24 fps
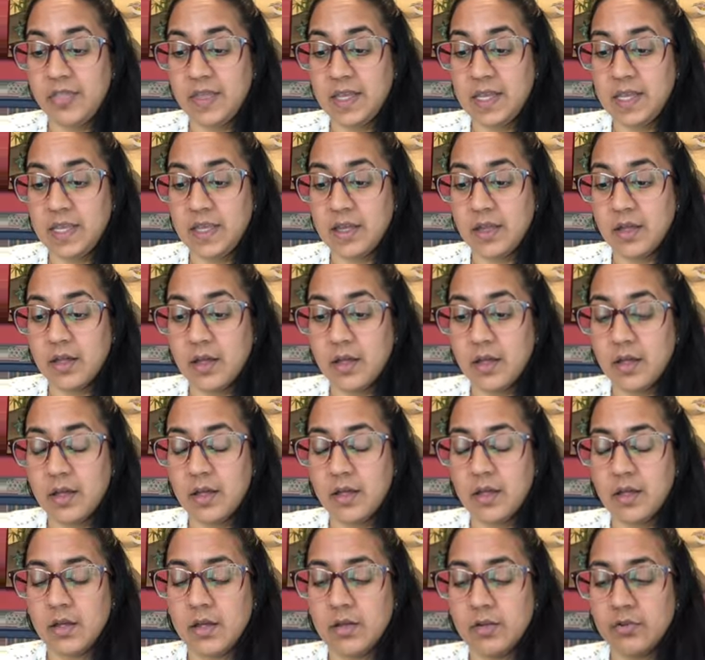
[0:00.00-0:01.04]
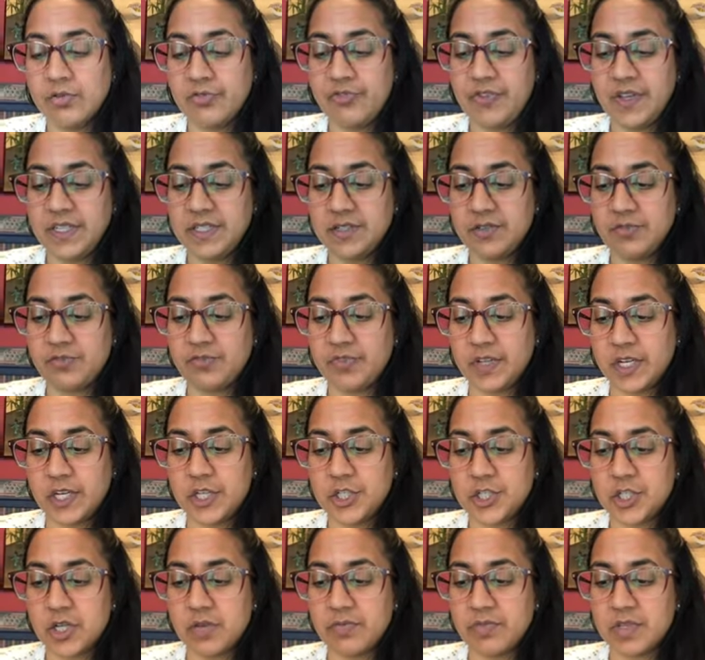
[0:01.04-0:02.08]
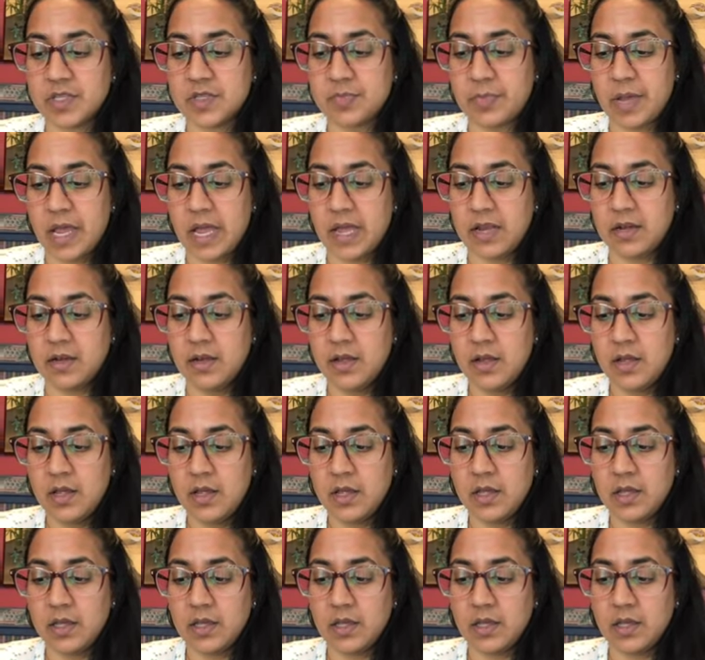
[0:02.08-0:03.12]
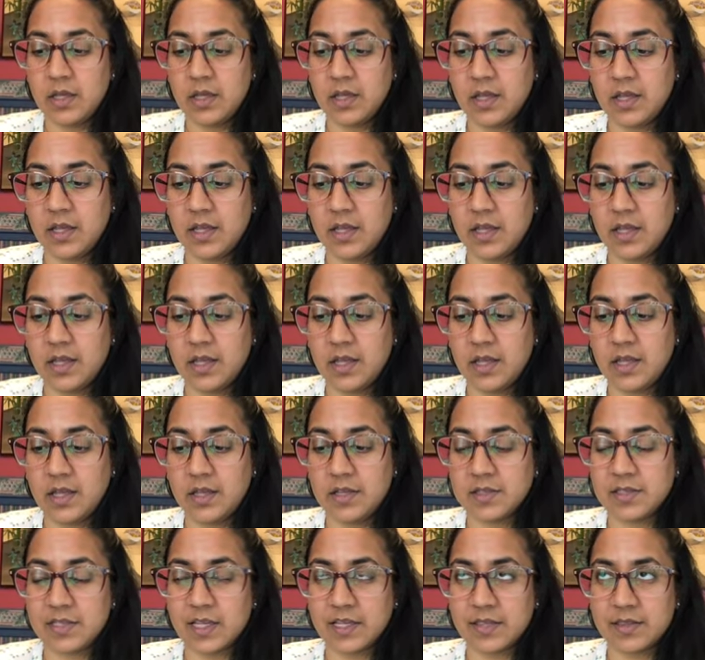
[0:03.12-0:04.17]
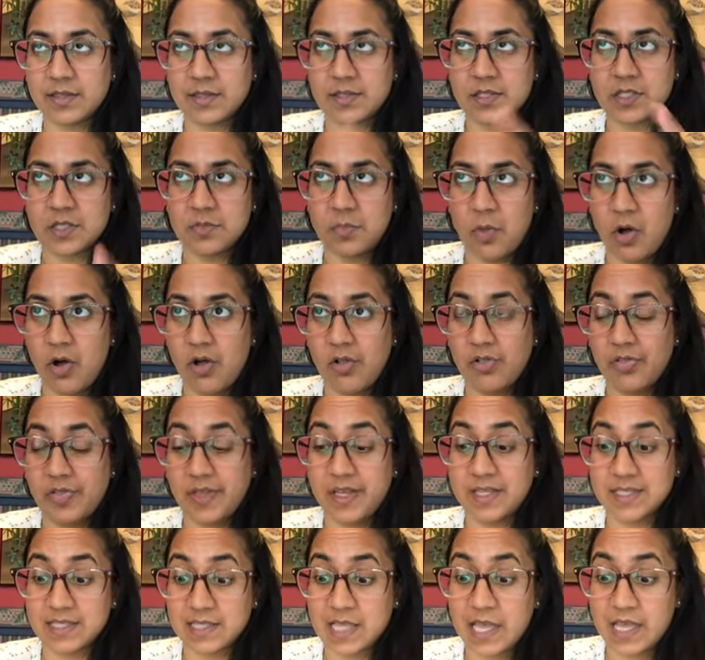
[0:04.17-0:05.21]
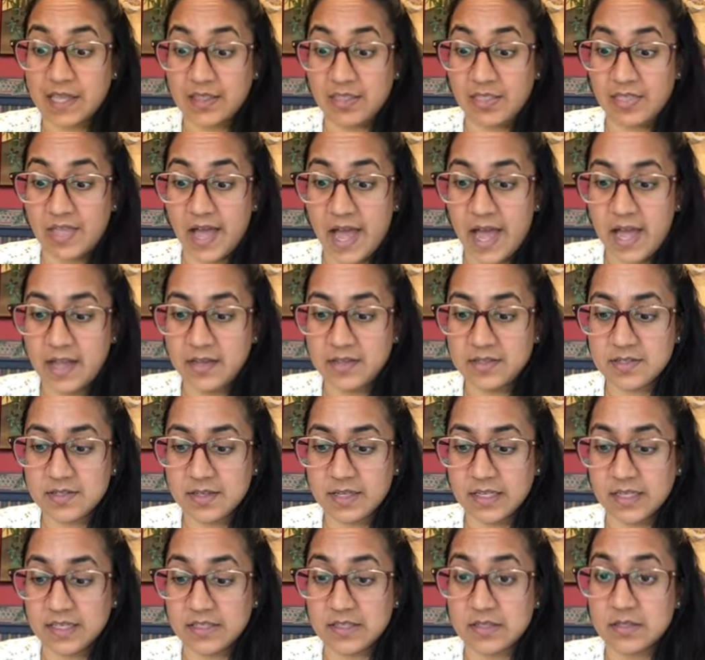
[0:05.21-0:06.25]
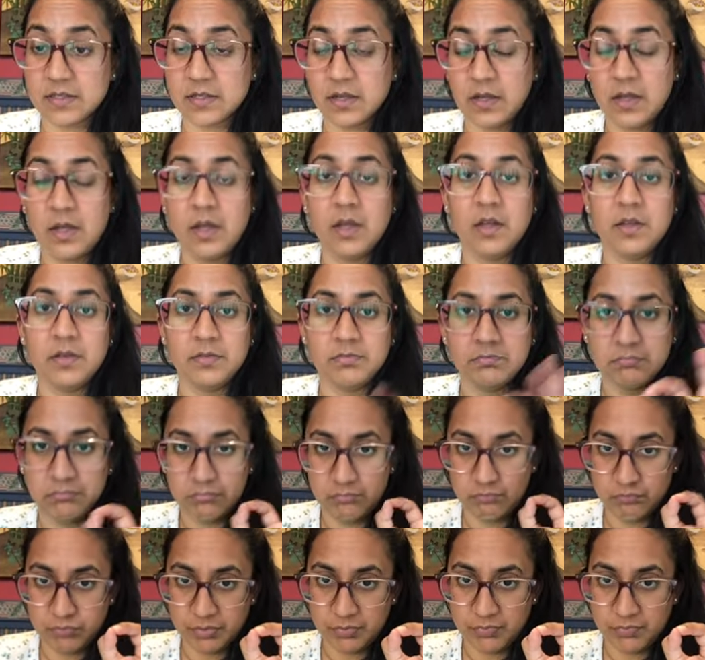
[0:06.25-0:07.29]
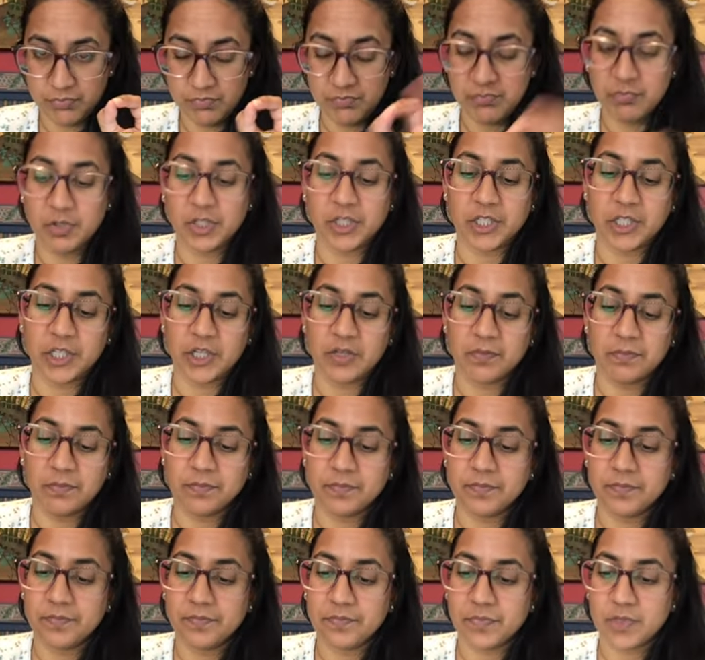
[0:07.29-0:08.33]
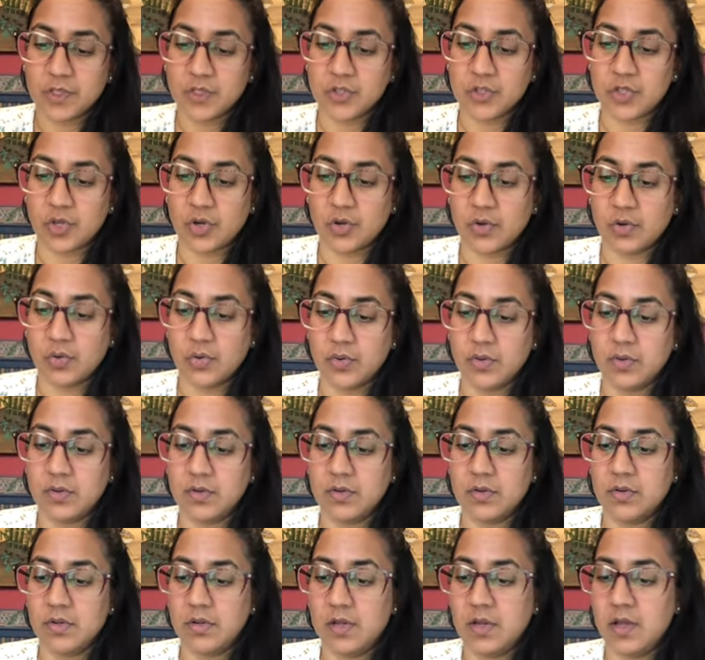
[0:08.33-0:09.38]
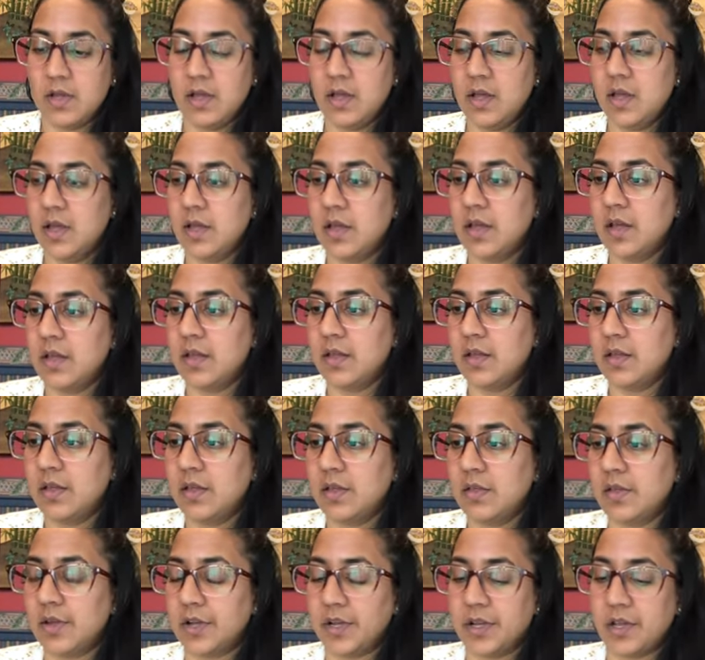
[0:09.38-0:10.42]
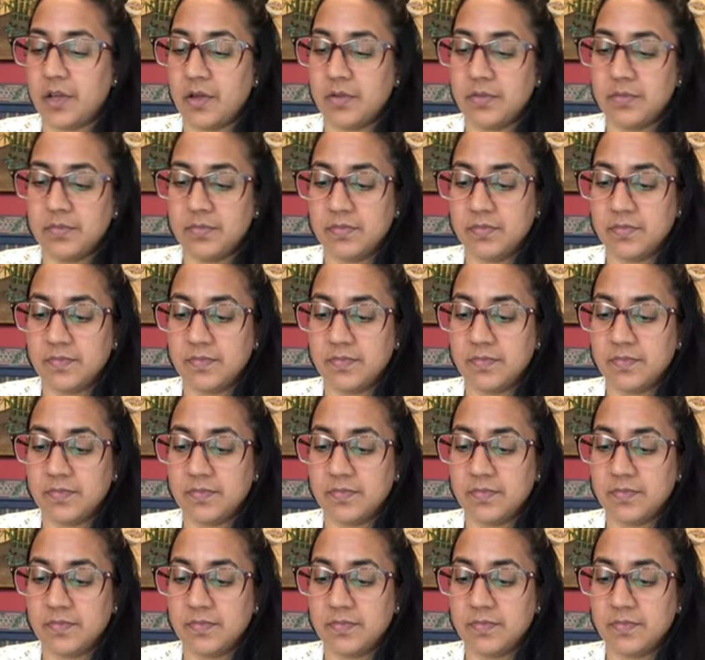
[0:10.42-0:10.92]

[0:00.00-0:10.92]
the fit and finish of this pen is like the small things like that is really good. So there you go